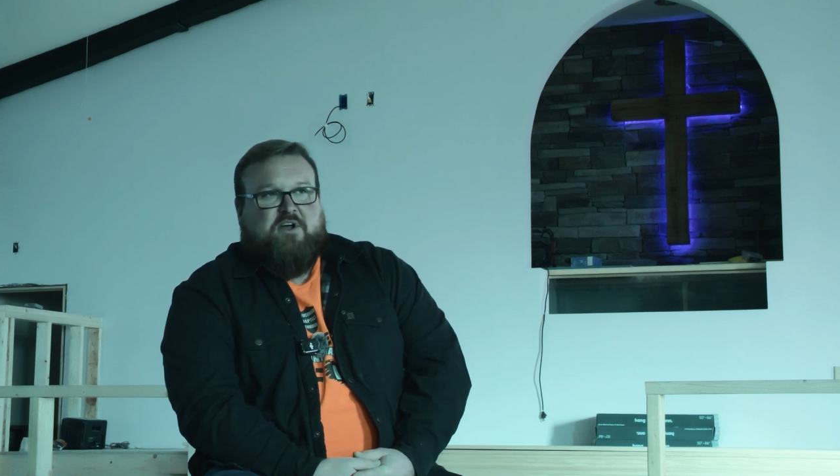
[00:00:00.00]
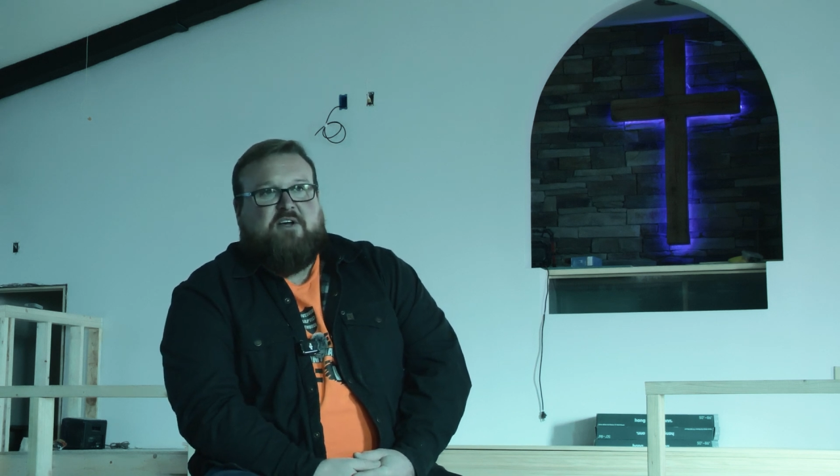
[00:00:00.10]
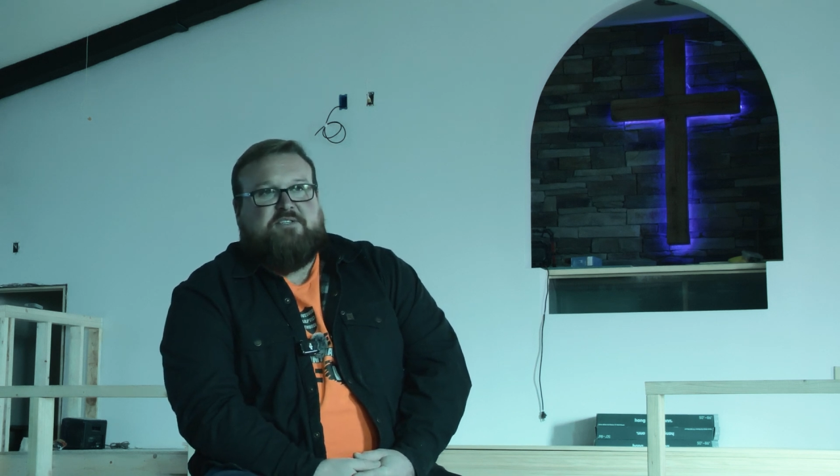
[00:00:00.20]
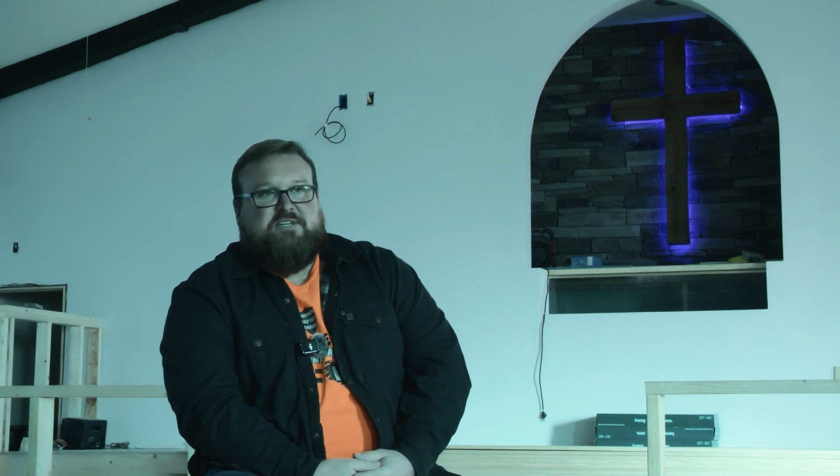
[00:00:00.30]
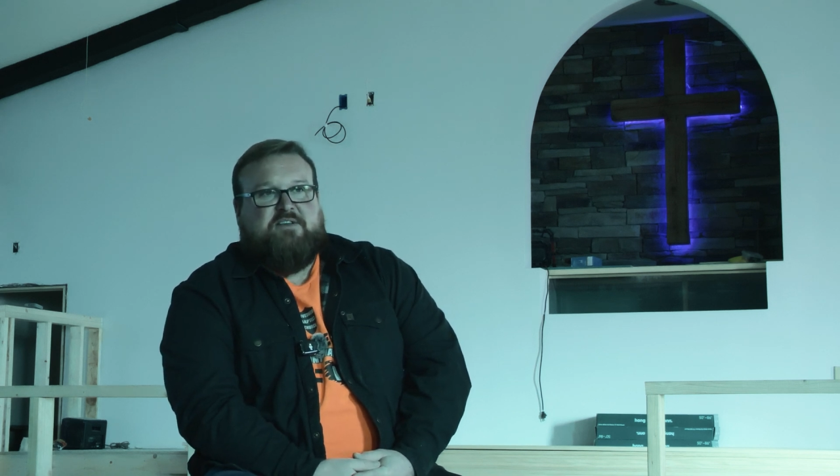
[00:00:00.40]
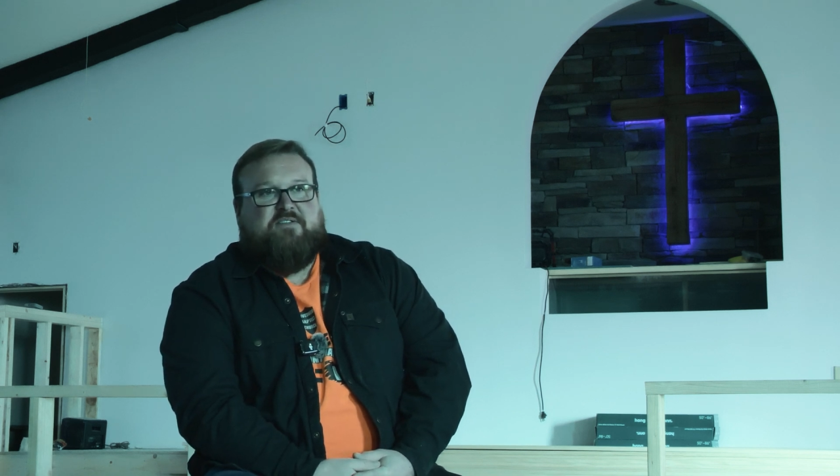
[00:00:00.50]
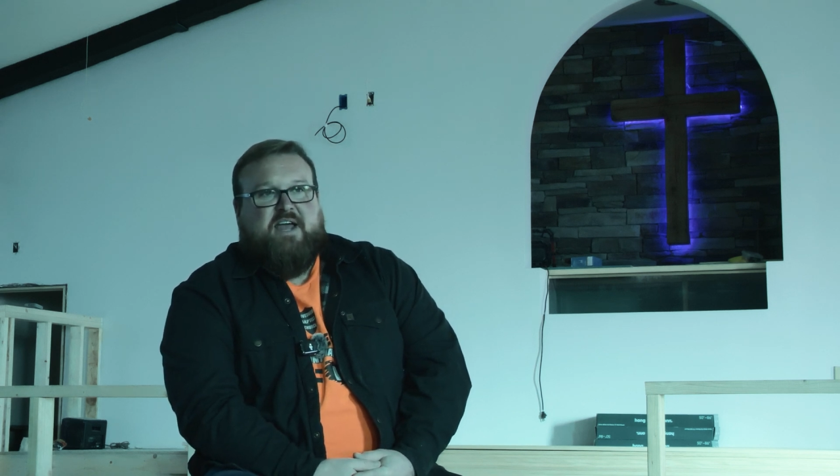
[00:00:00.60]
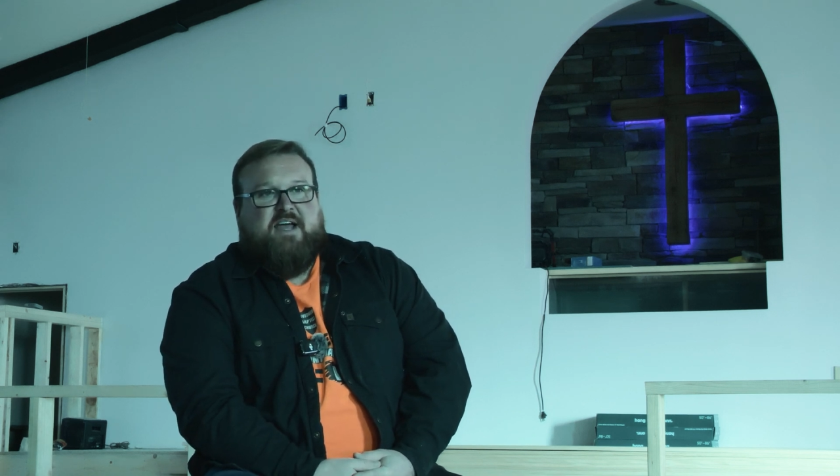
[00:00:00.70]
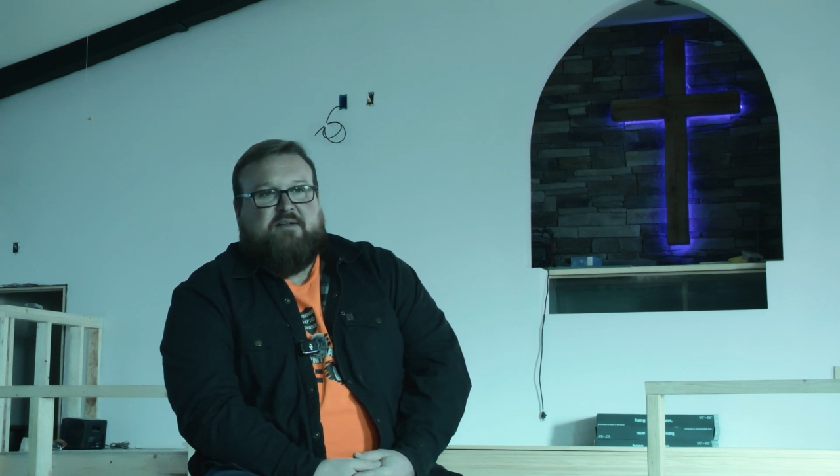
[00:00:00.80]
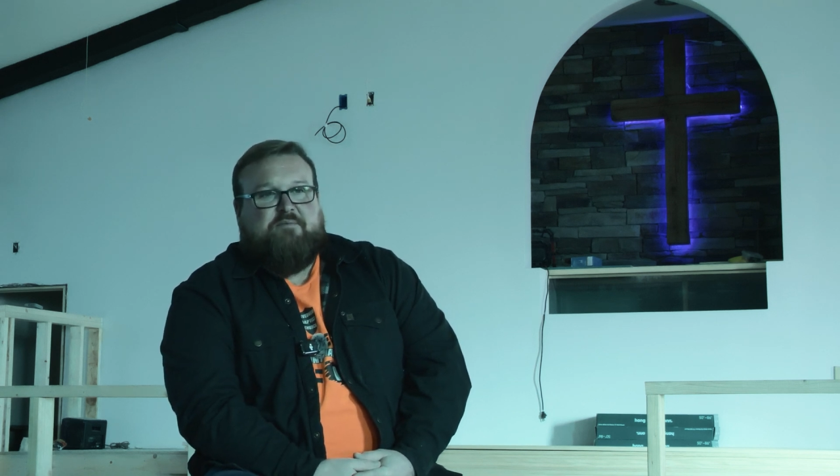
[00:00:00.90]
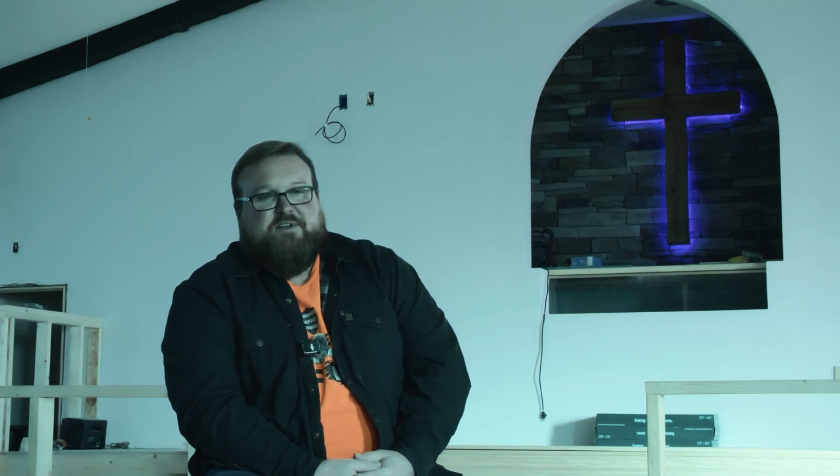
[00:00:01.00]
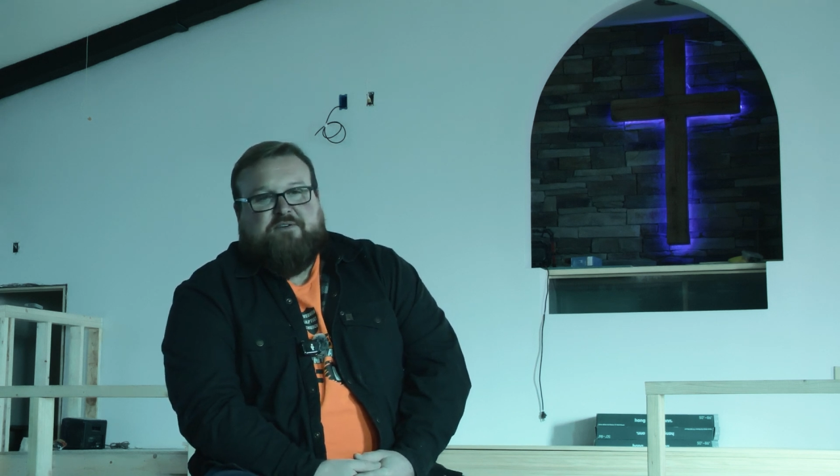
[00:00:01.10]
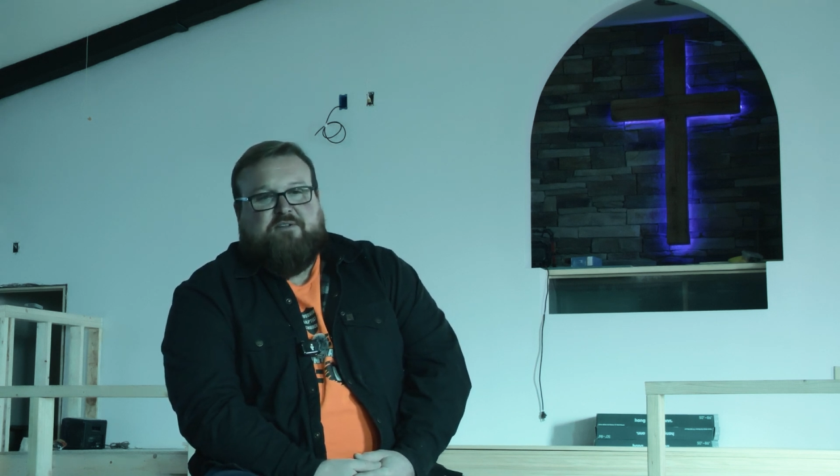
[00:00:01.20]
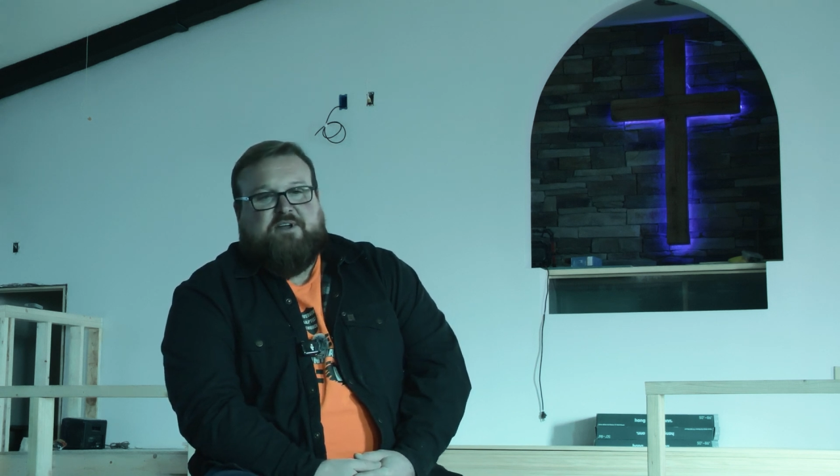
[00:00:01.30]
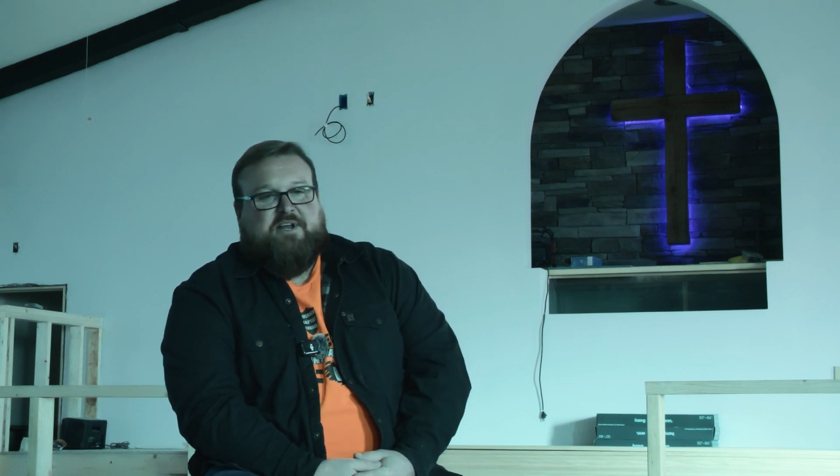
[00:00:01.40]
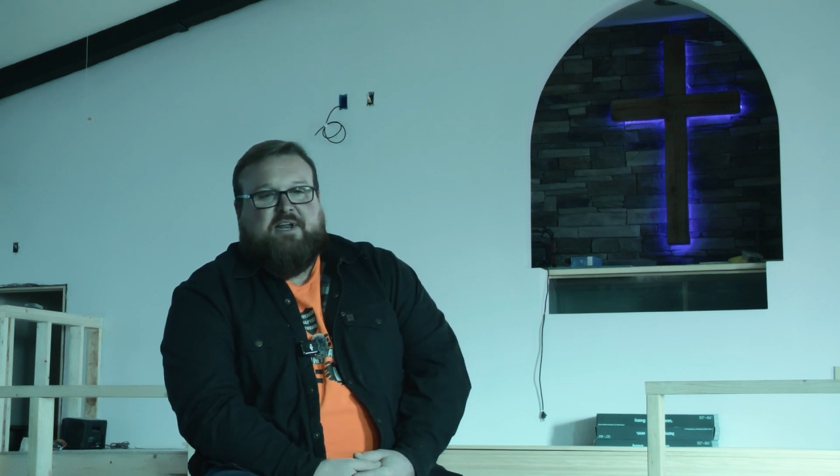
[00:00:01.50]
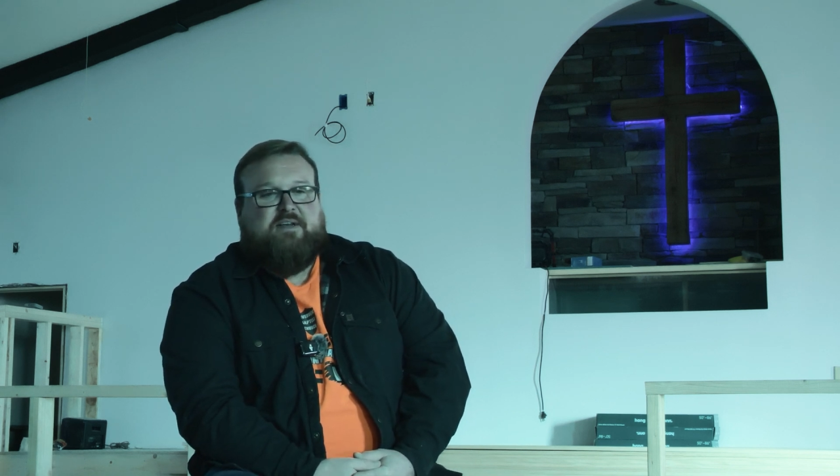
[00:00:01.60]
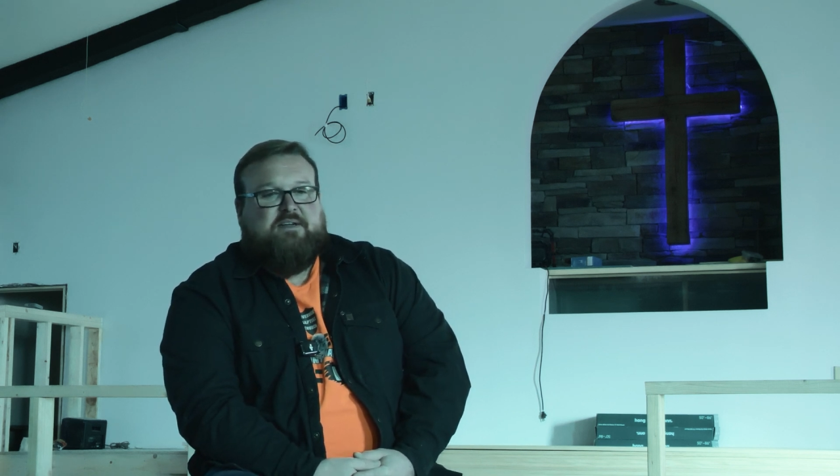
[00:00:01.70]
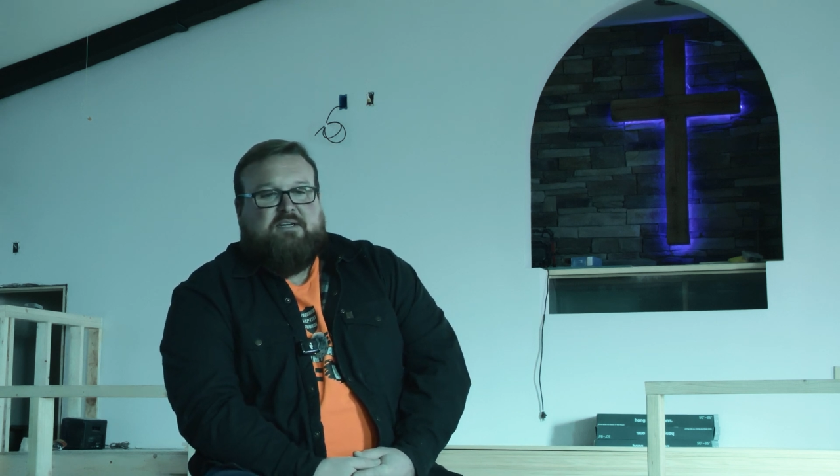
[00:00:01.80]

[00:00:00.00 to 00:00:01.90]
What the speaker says: cost into that, you're looking at,